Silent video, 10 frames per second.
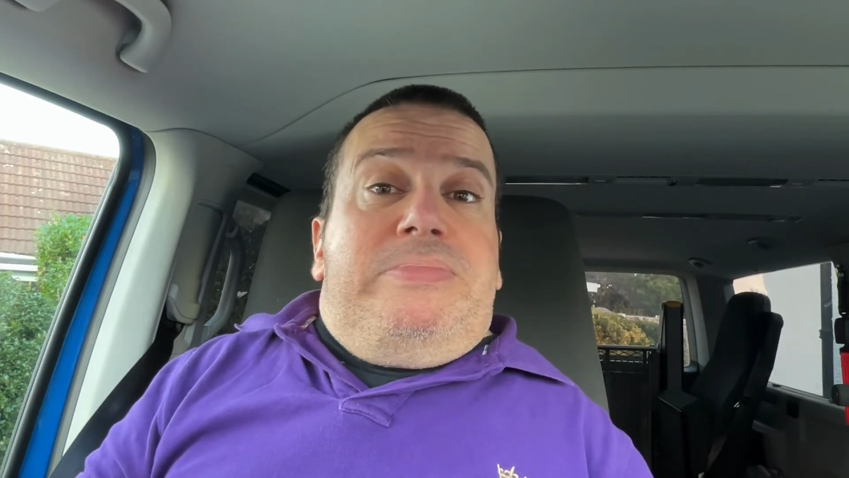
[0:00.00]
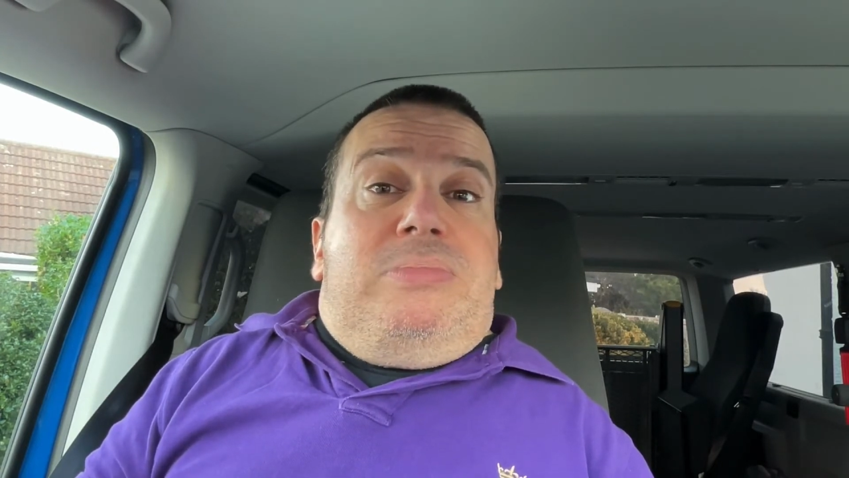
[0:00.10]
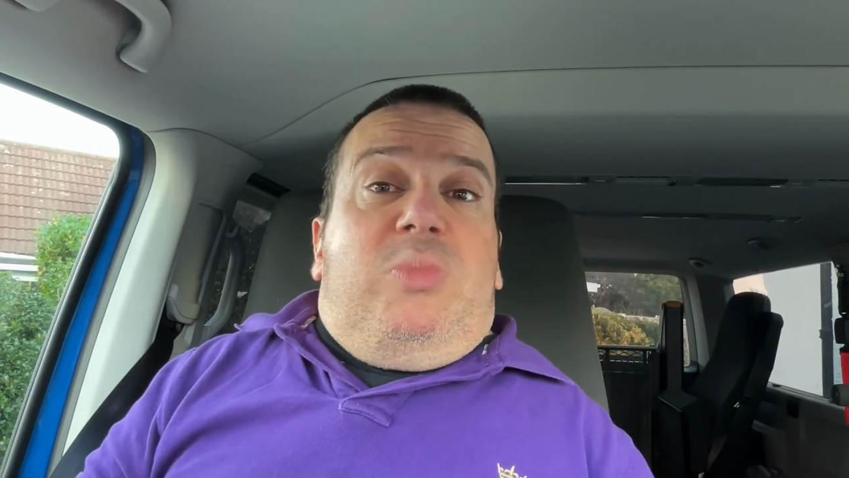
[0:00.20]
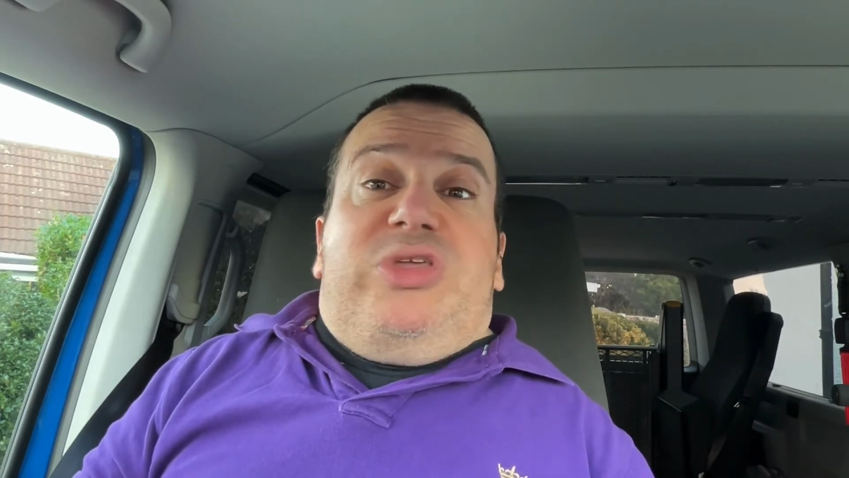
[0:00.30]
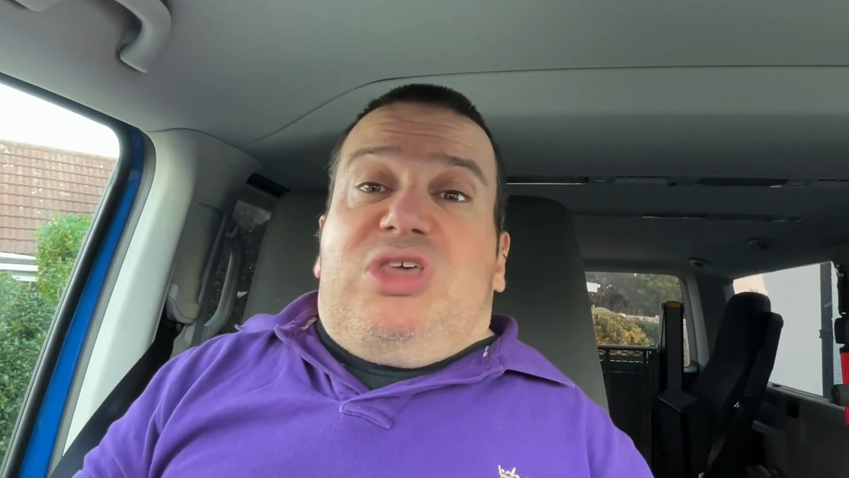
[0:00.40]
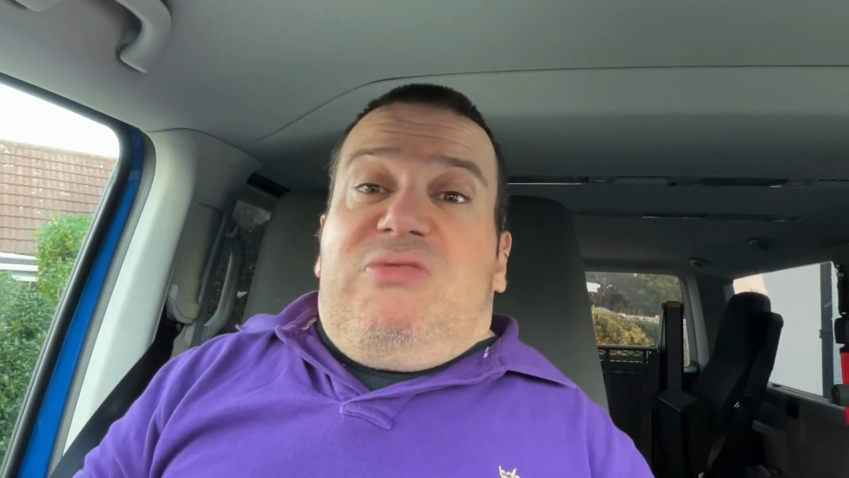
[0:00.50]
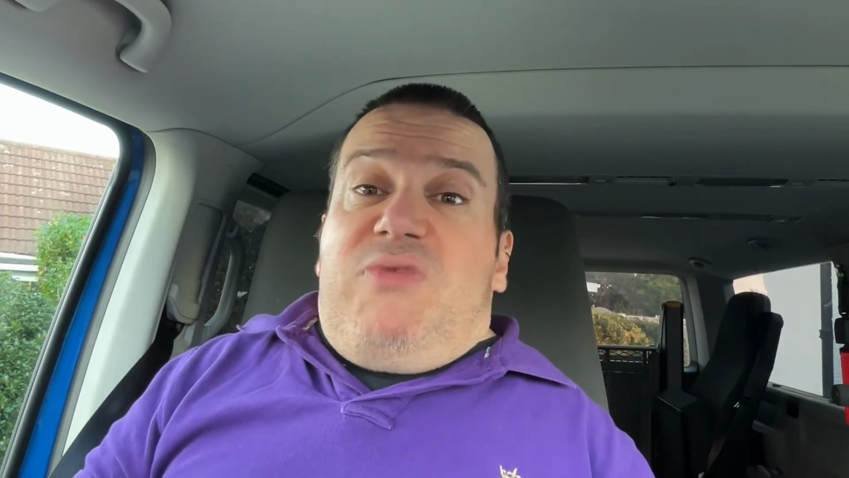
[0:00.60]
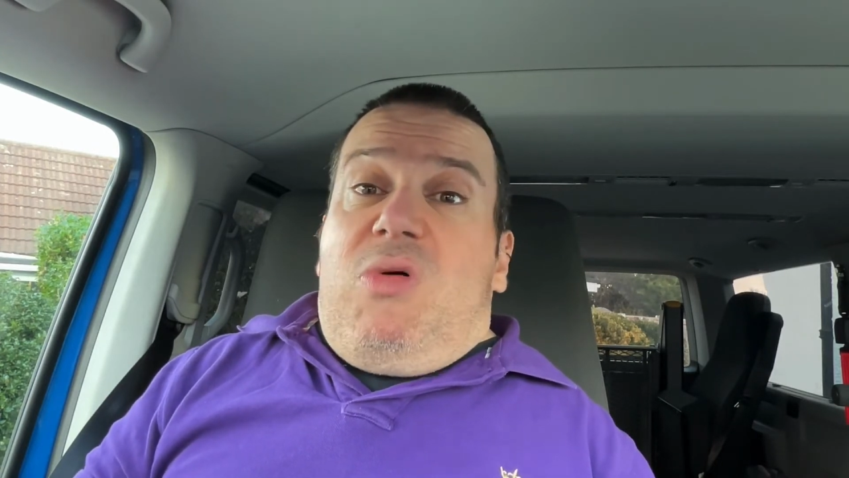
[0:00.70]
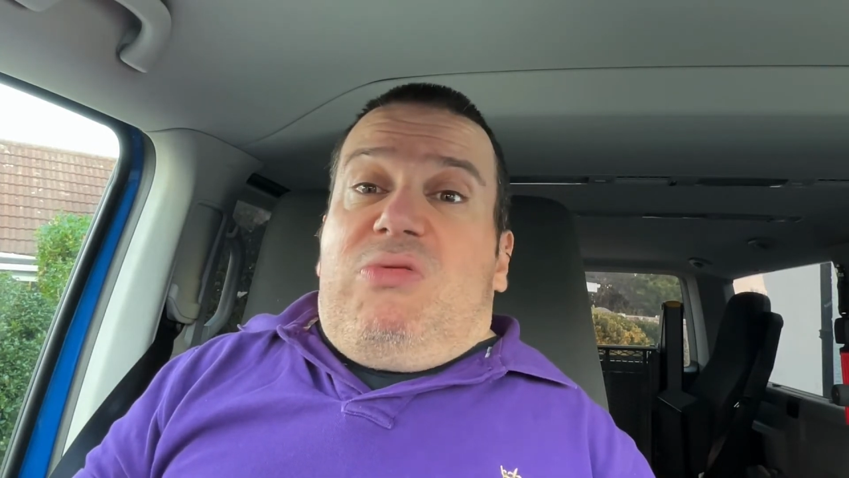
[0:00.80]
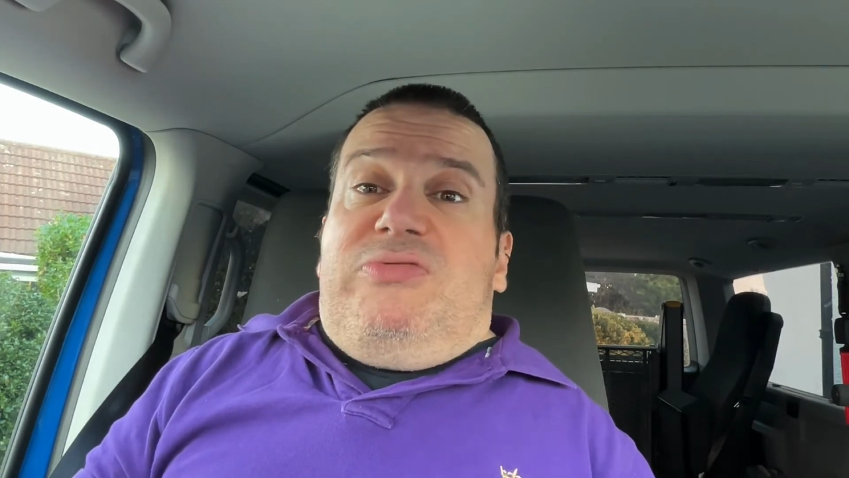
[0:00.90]
which
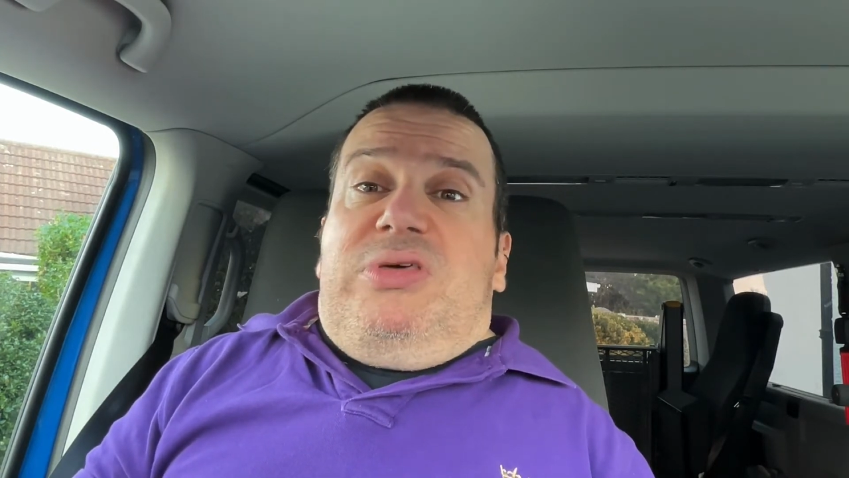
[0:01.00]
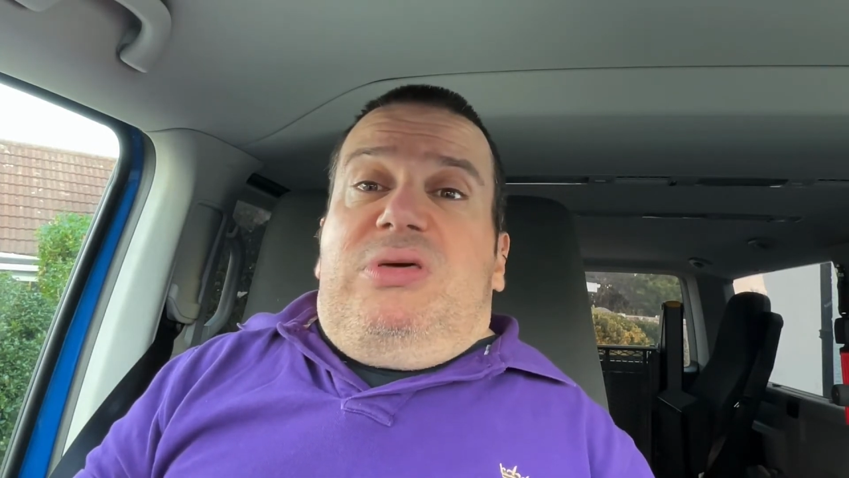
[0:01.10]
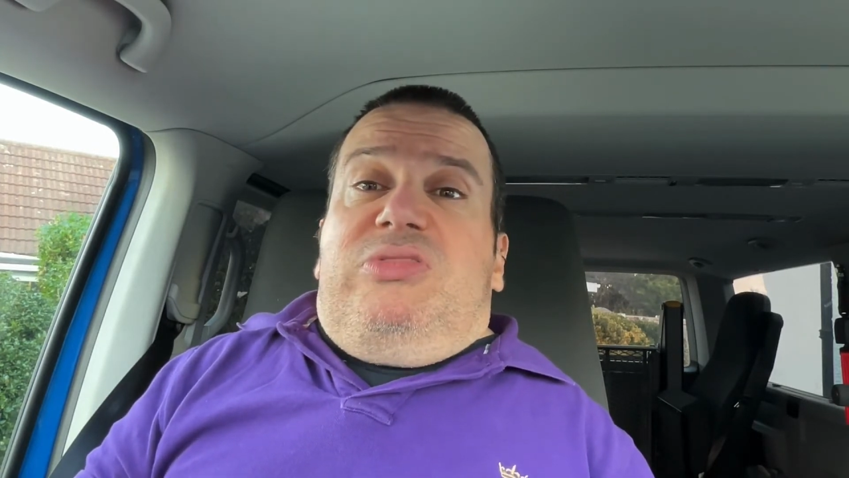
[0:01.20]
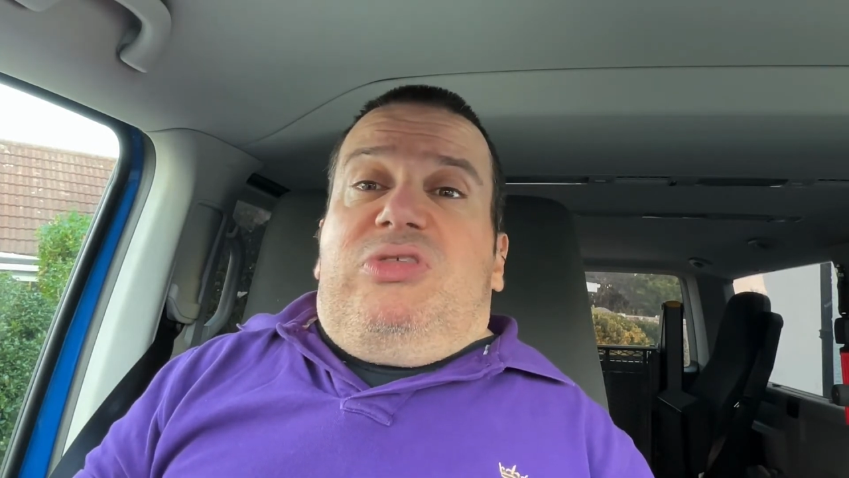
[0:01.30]
involves the